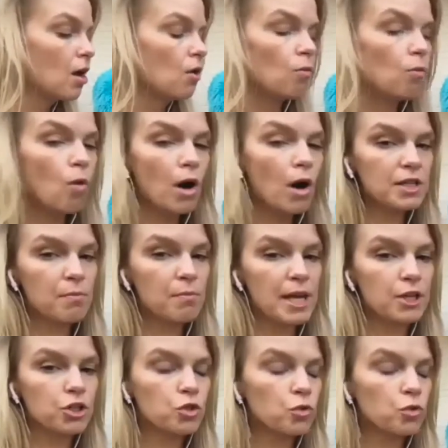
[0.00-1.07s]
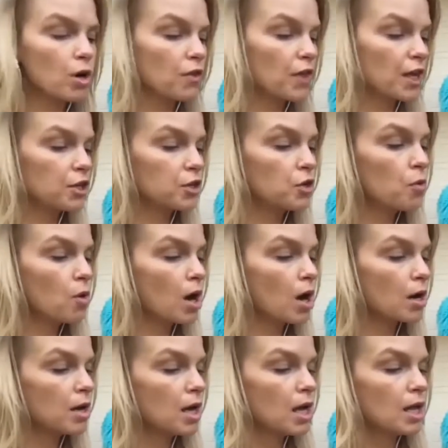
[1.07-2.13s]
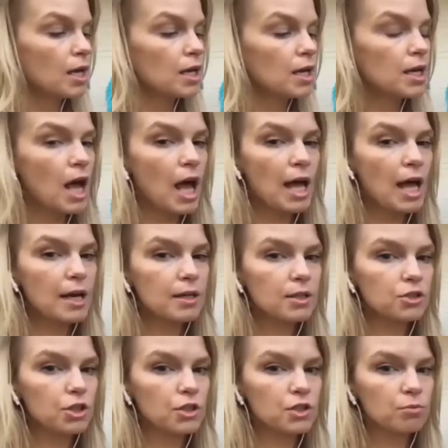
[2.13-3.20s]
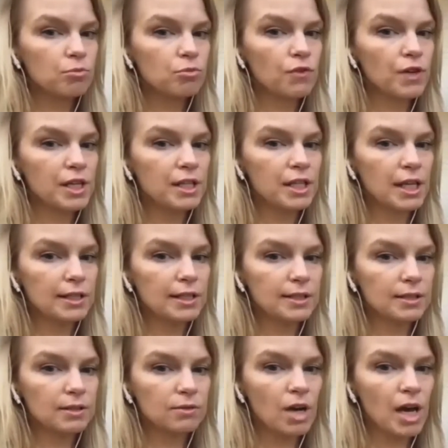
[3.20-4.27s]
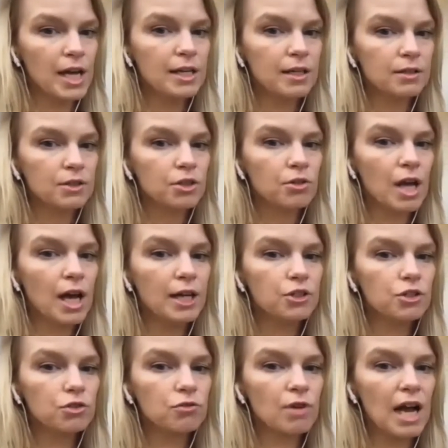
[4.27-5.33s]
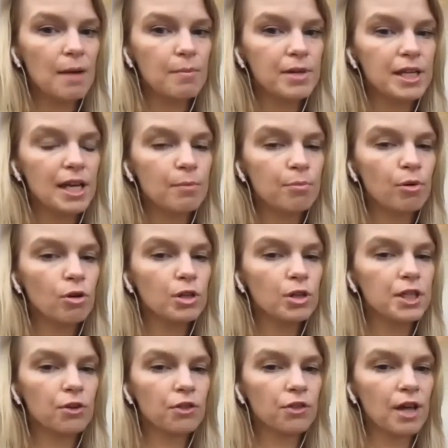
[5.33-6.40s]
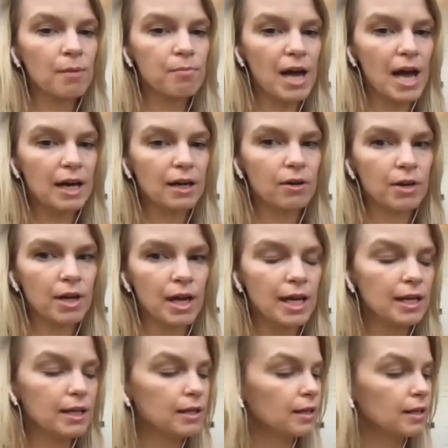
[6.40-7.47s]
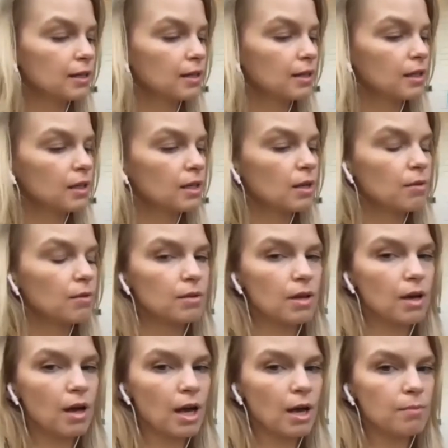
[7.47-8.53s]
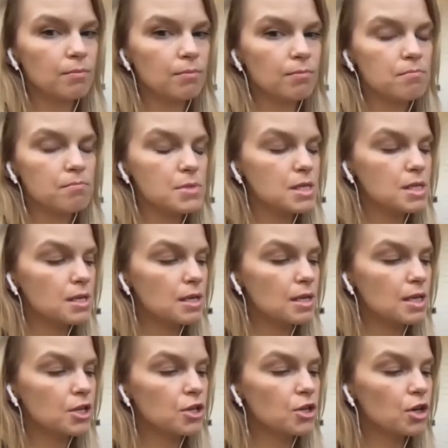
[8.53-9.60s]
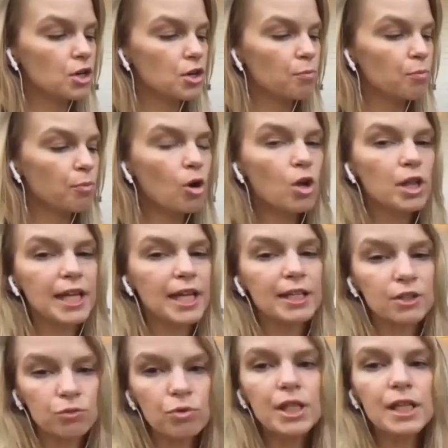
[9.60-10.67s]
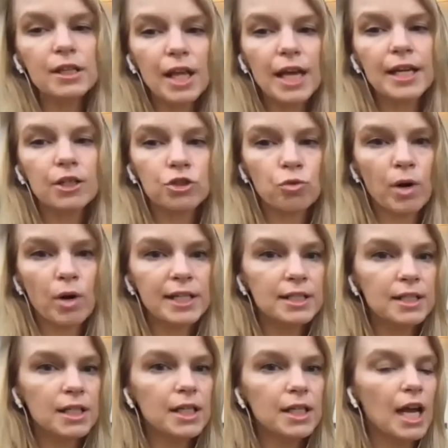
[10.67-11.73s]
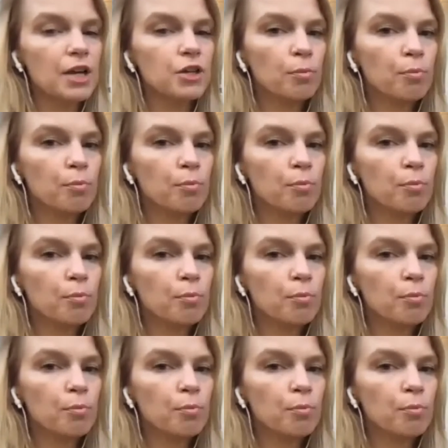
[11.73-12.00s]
want to make sure that you are not just moving this, right? You're not just grabbing and pulling your thumb back, okay? Like, it's really like a joystick, and you're